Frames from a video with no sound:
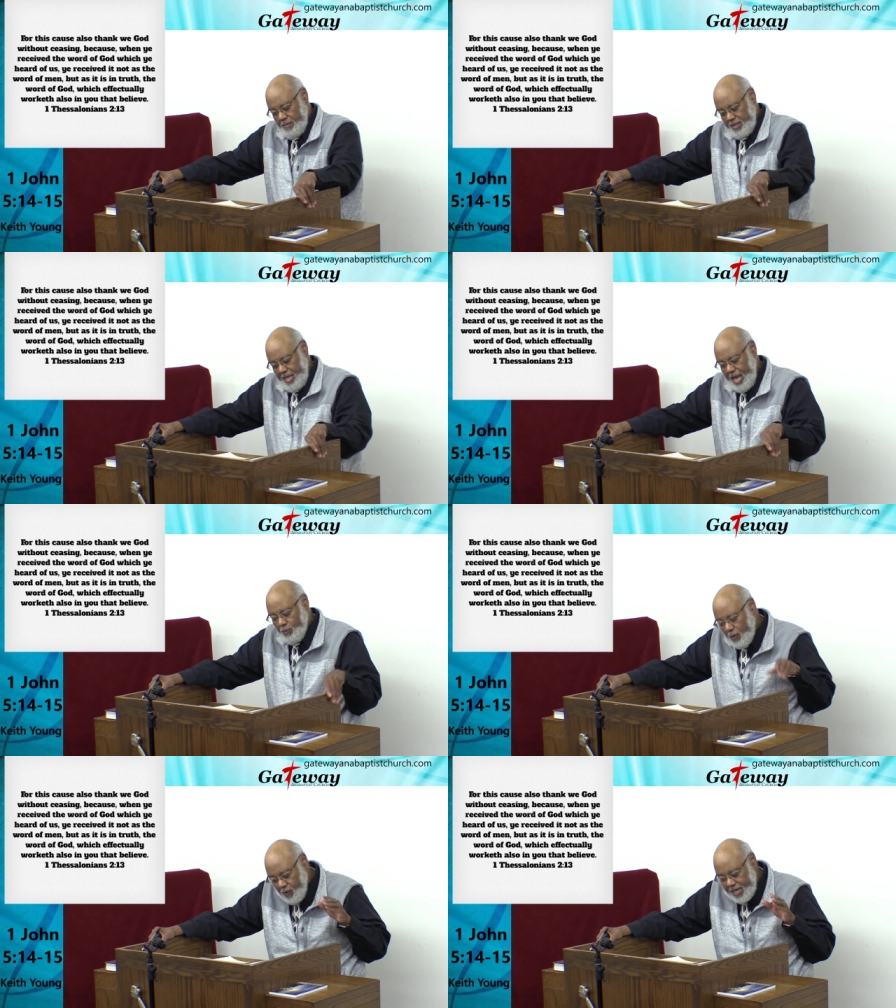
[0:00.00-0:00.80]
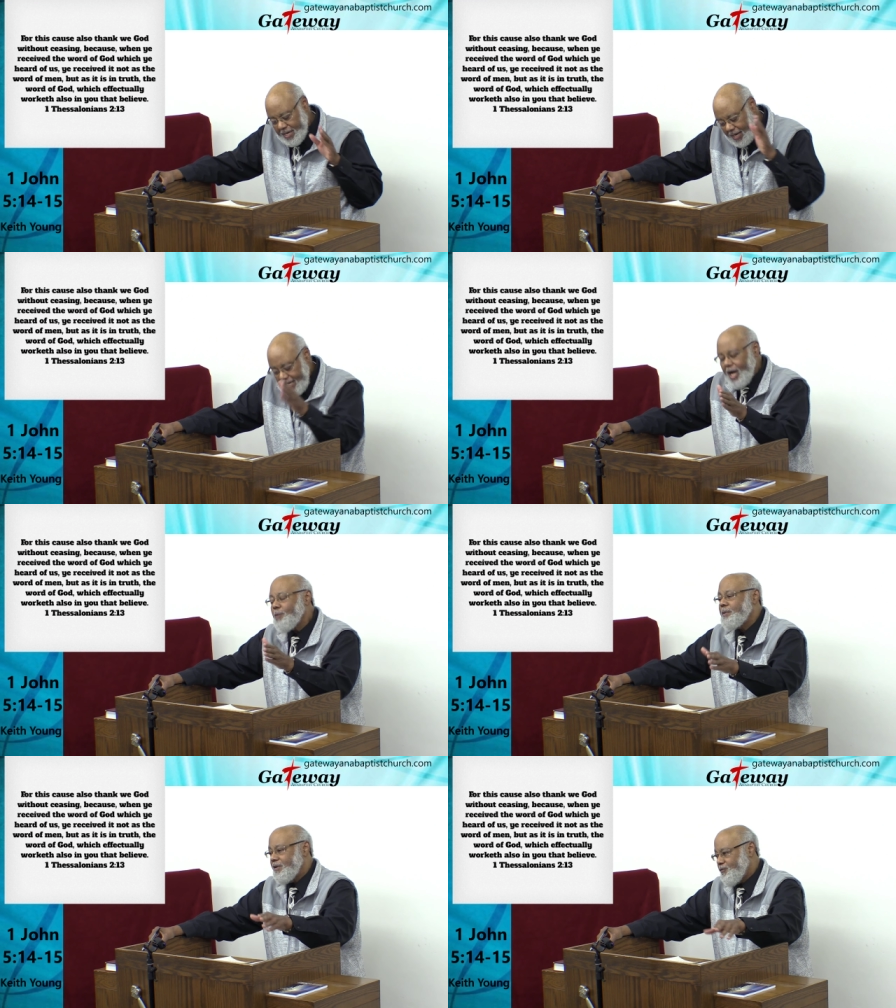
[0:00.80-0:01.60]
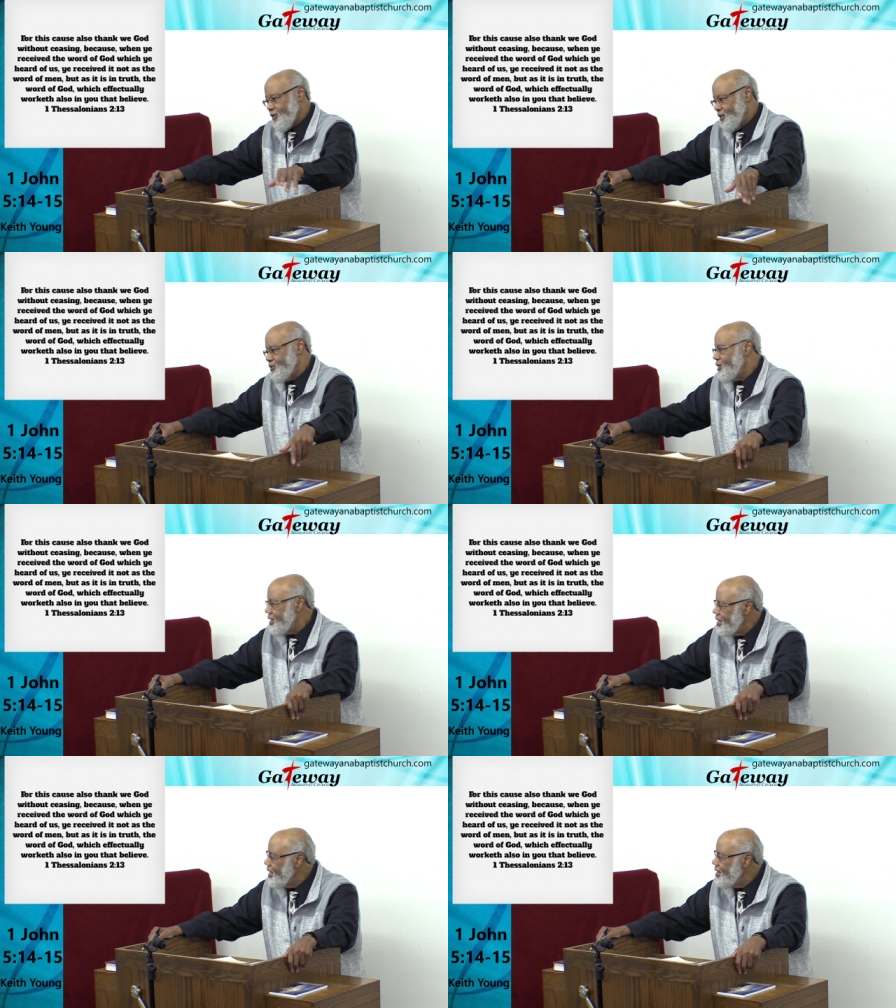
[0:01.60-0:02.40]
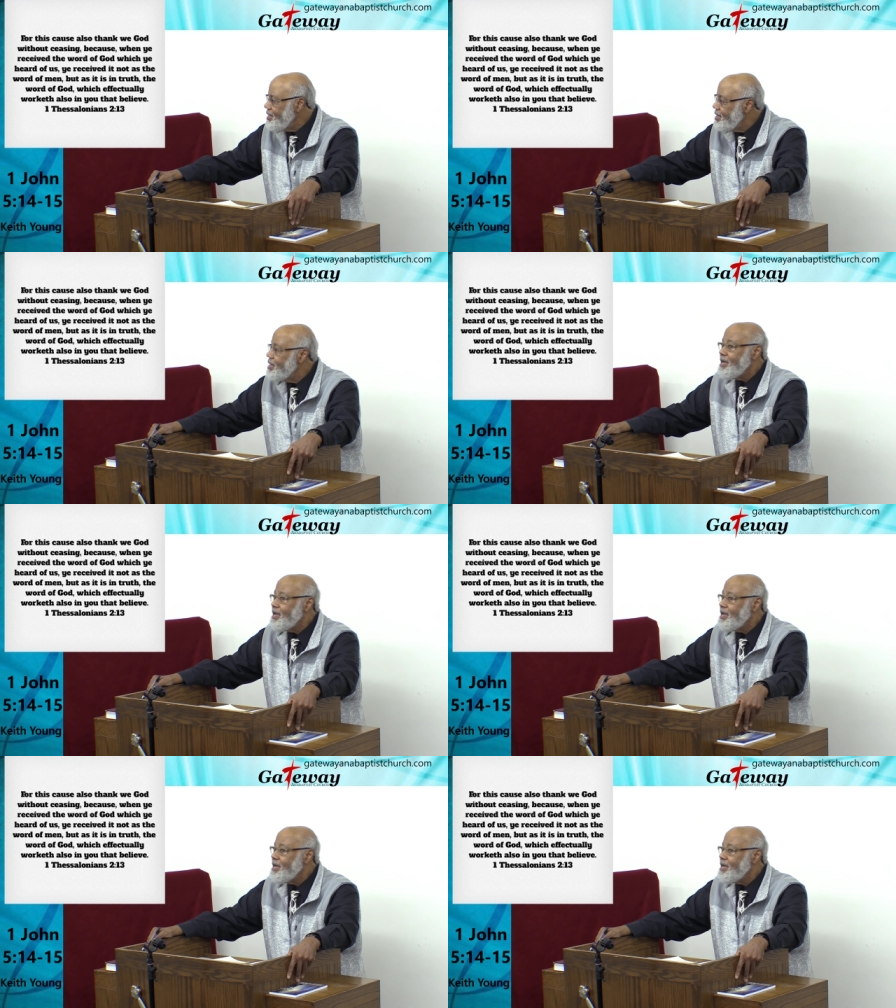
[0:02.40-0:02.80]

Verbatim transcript: But then we read a little bit further and then